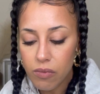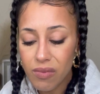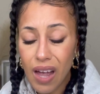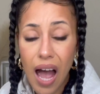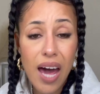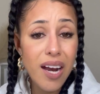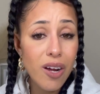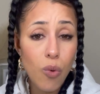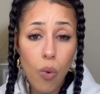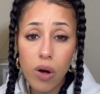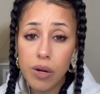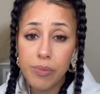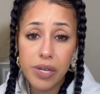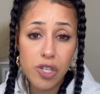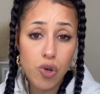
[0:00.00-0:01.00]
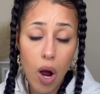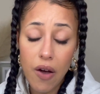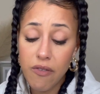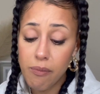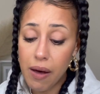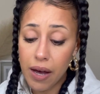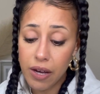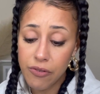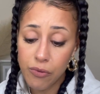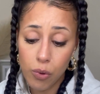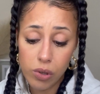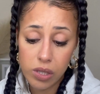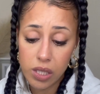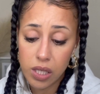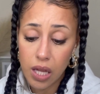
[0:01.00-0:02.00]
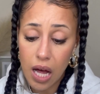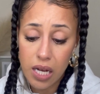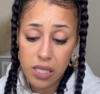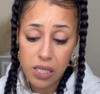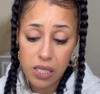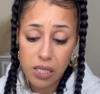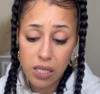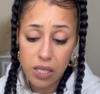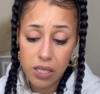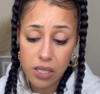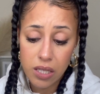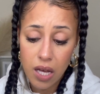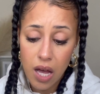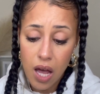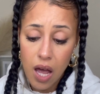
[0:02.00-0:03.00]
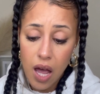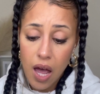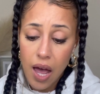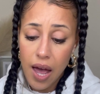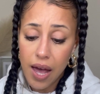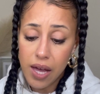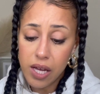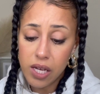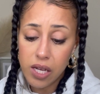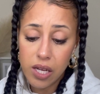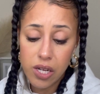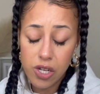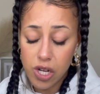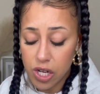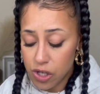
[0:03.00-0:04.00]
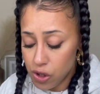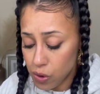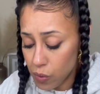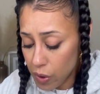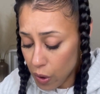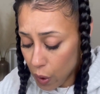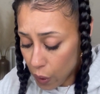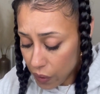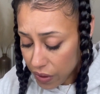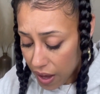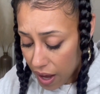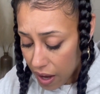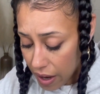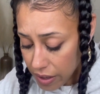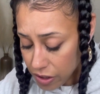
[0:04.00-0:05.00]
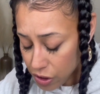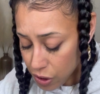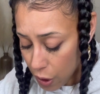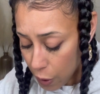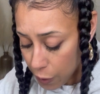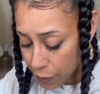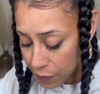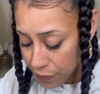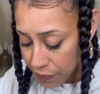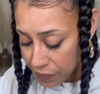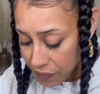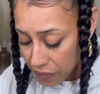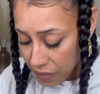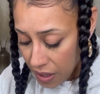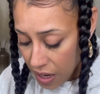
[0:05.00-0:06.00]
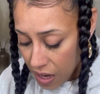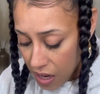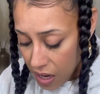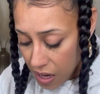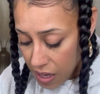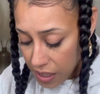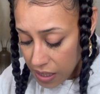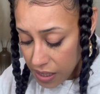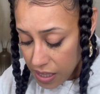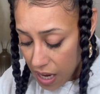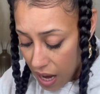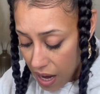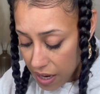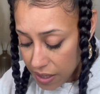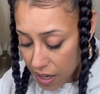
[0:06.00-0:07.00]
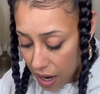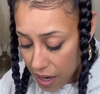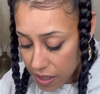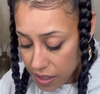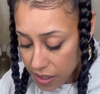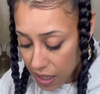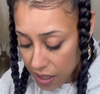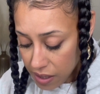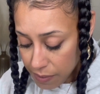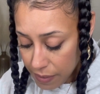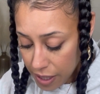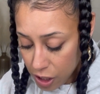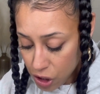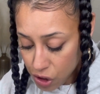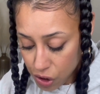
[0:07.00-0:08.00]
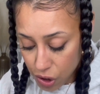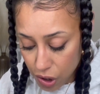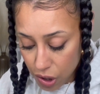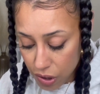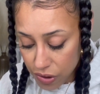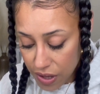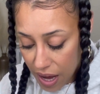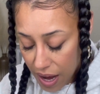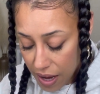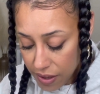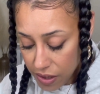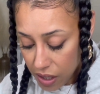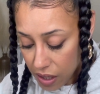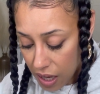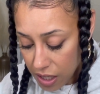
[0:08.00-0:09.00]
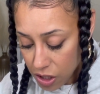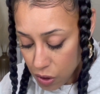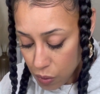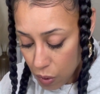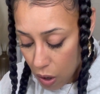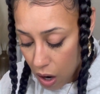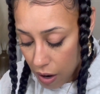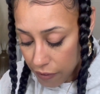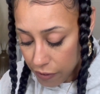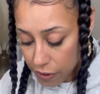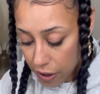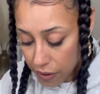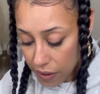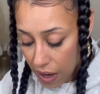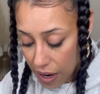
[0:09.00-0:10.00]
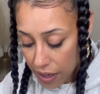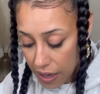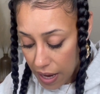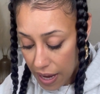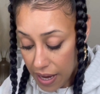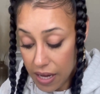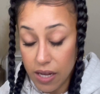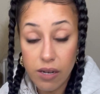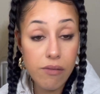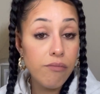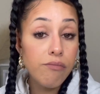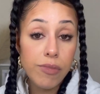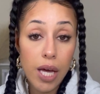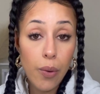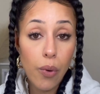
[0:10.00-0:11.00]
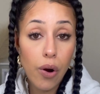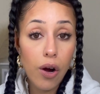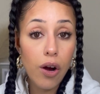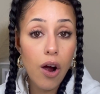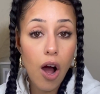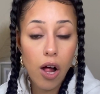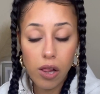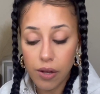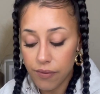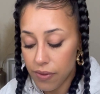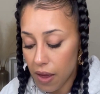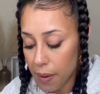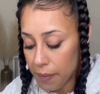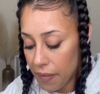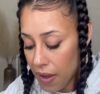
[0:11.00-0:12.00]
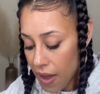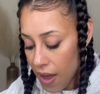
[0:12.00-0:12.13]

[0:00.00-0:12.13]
I didn't want to be driving back and forth to classes and doing all that. So yeah, I decided to make sure that the classes were offered online, and they were, all of them.